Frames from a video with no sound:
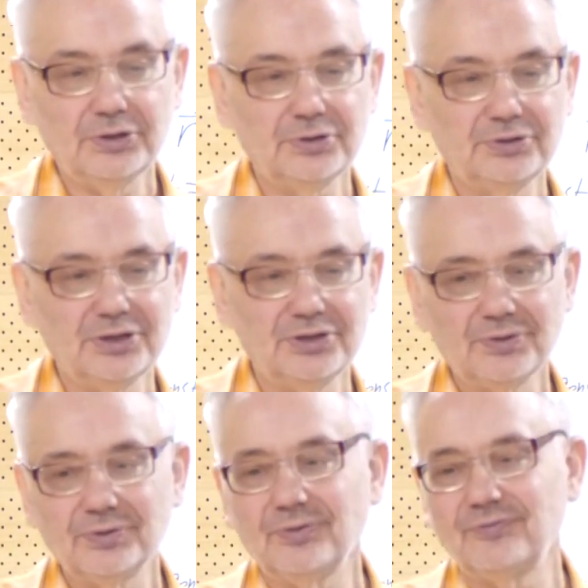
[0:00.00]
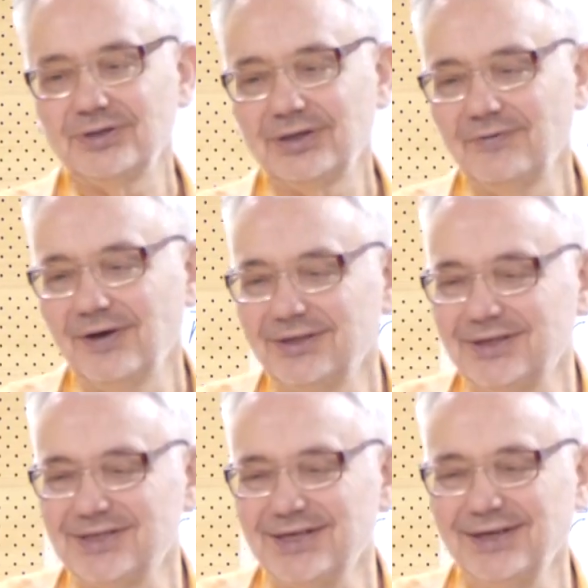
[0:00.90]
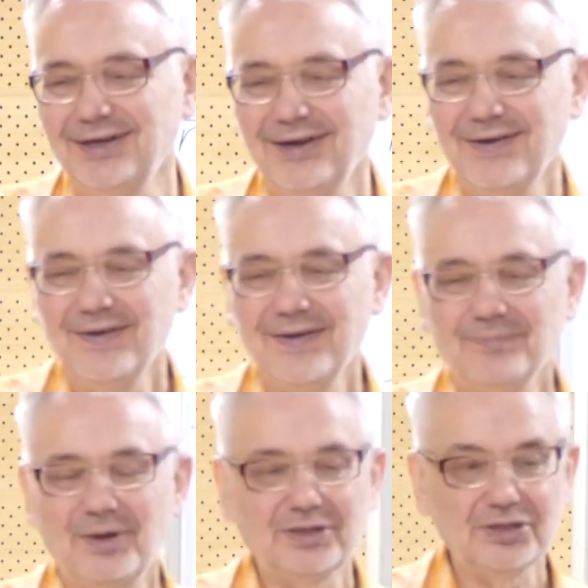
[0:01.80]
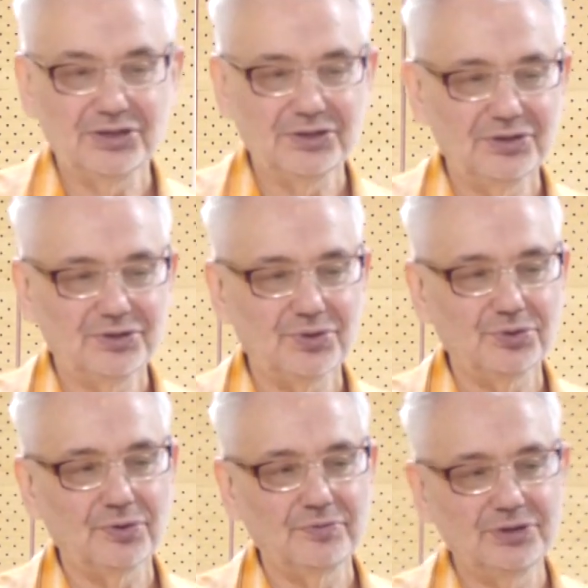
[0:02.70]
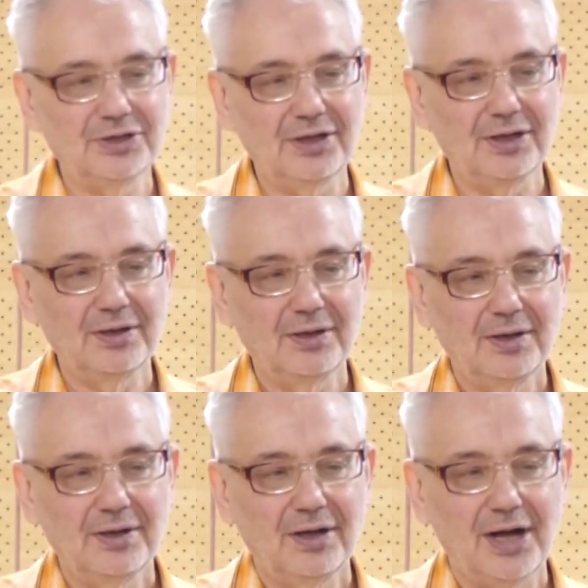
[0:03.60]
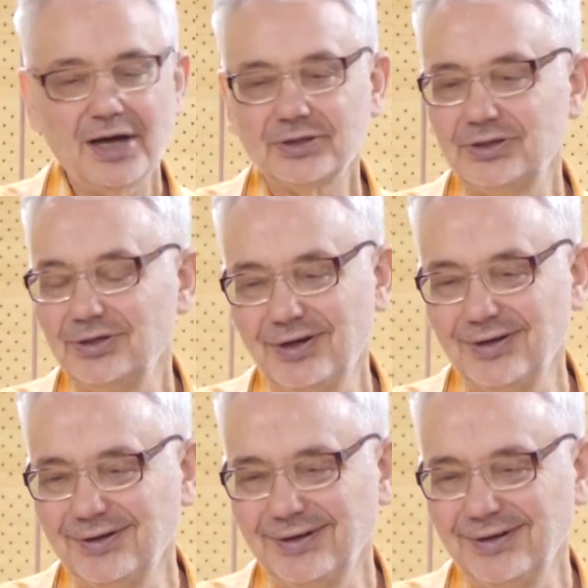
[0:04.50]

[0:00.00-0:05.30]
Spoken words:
Okay, so it's sort of the advantage, but it's sort of the art.